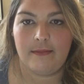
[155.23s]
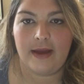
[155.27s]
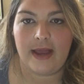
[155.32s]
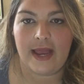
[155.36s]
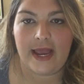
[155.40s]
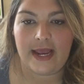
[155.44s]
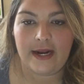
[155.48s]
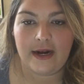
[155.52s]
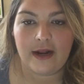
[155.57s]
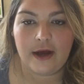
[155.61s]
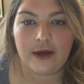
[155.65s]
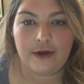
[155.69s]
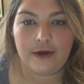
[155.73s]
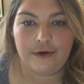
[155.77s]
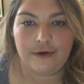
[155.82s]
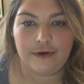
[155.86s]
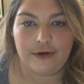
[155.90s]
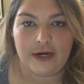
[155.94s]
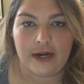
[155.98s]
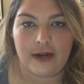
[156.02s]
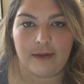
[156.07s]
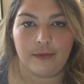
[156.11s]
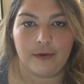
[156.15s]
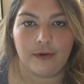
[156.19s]

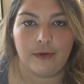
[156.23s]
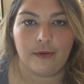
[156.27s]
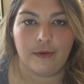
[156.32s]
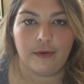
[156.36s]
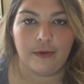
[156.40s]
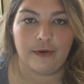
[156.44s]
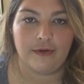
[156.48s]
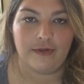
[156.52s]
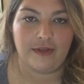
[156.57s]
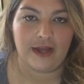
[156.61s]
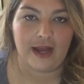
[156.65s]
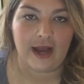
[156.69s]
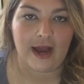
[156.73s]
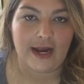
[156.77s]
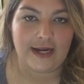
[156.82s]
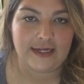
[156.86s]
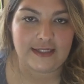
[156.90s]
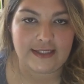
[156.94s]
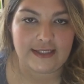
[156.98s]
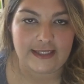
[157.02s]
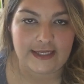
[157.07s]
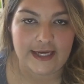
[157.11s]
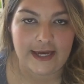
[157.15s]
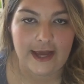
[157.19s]
800 number, or the
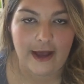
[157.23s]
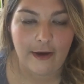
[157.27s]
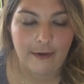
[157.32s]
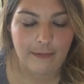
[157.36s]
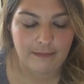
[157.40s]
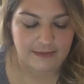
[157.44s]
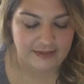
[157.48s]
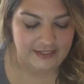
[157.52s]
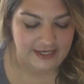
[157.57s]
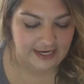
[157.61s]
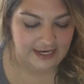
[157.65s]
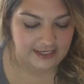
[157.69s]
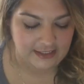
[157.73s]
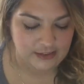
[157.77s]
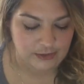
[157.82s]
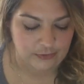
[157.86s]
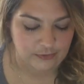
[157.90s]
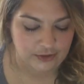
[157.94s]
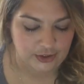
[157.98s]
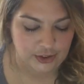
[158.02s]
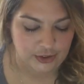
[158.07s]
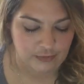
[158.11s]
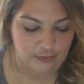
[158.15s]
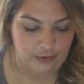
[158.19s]
IT help
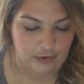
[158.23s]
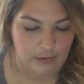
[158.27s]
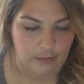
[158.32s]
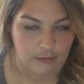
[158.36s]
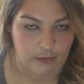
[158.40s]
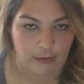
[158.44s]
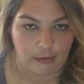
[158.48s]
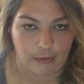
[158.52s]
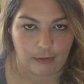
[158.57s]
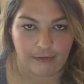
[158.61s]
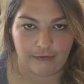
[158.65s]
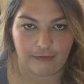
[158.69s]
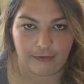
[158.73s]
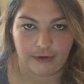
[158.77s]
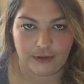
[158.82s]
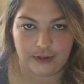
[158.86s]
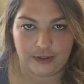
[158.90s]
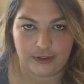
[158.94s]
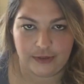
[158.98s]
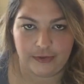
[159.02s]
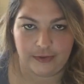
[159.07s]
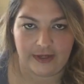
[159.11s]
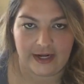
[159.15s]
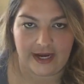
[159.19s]
desk, which is what we'll
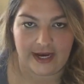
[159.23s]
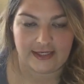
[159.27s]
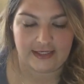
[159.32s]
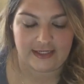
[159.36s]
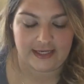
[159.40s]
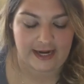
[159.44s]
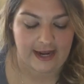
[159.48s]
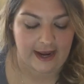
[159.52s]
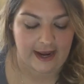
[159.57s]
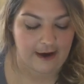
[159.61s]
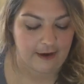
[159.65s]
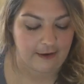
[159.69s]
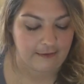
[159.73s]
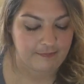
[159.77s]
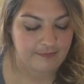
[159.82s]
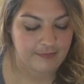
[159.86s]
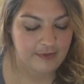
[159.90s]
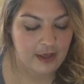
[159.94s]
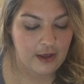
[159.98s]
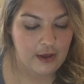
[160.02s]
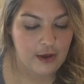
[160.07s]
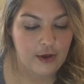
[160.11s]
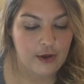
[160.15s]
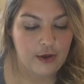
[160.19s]
refer to it as now,
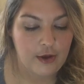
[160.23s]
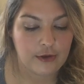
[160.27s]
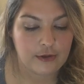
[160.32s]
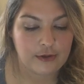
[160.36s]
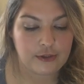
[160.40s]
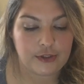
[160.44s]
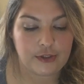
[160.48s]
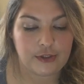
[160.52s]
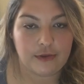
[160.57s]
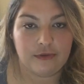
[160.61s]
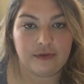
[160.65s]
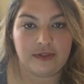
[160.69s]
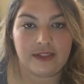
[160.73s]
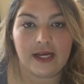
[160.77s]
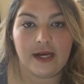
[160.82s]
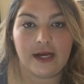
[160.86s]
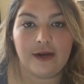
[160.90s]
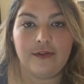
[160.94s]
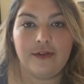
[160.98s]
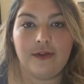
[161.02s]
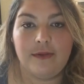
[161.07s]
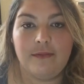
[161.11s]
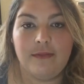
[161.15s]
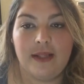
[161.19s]
to
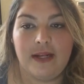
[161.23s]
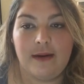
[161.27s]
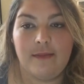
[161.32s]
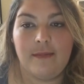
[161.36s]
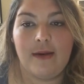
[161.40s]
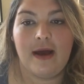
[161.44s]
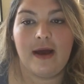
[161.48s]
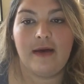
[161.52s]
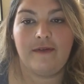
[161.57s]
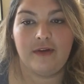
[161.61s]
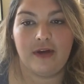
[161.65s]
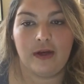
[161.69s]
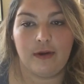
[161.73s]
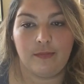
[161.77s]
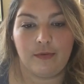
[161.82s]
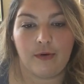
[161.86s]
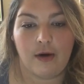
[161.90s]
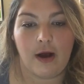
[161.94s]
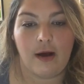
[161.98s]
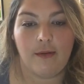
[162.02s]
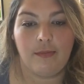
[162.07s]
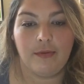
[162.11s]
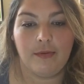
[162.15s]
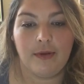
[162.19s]
tell them that I'm having a
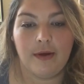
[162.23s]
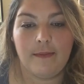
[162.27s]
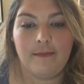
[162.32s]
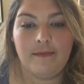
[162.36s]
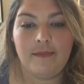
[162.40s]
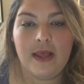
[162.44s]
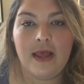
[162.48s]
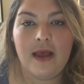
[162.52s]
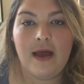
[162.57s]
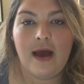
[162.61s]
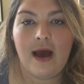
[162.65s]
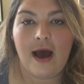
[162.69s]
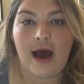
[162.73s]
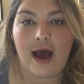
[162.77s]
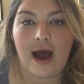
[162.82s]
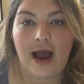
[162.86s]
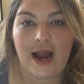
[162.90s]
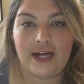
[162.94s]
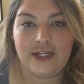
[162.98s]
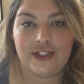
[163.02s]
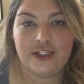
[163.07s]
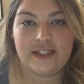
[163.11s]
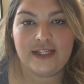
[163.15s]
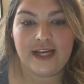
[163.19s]
problem,
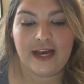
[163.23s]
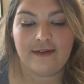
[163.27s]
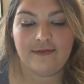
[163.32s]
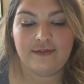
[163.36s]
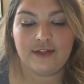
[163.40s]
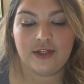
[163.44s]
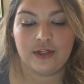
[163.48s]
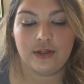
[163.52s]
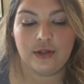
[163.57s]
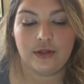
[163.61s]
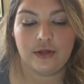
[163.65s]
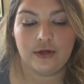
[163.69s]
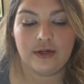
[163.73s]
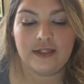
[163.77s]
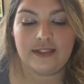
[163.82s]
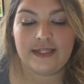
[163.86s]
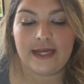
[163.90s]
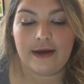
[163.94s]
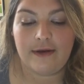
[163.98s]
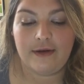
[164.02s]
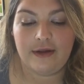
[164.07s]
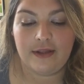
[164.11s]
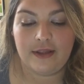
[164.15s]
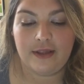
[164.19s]
I just have to look
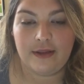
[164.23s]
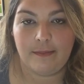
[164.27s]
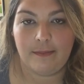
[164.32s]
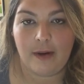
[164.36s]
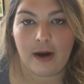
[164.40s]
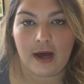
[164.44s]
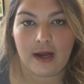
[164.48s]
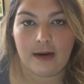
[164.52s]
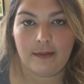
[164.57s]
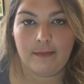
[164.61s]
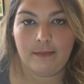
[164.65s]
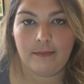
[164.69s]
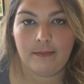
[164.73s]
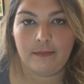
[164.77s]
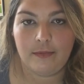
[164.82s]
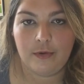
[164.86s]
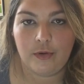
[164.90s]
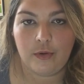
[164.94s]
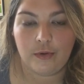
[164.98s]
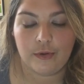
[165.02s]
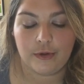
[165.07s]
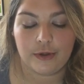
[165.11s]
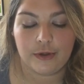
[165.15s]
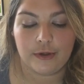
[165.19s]
down at the bottom
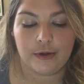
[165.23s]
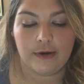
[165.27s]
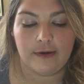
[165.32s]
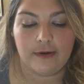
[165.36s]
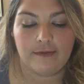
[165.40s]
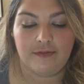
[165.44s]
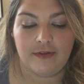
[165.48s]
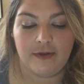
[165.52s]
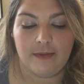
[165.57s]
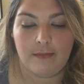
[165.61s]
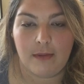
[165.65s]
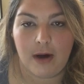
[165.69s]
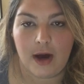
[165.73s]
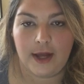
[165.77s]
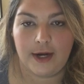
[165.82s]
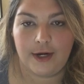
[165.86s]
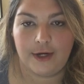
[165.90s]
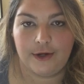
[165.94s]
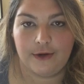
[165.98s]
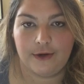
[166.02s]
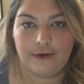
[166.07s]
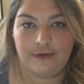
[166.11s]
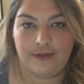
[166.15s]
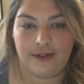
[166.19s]
corner of the
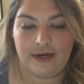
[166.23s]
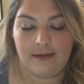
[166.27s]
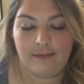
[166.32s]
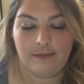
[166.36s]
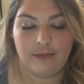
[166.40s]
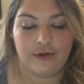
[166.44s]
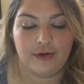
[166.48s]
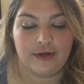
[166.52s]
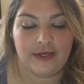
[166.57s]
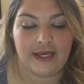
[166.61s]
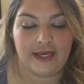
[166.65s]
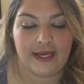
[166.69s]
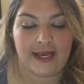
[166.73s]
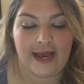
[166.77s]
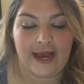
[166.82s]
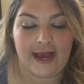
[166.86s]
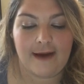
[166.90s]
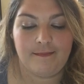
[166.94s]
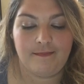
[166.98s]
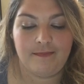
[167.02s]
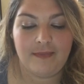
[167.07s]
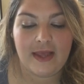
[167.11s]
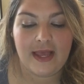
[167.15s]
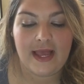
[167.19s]
monitor that I'm looking
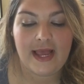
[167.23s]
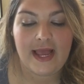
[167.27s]
at,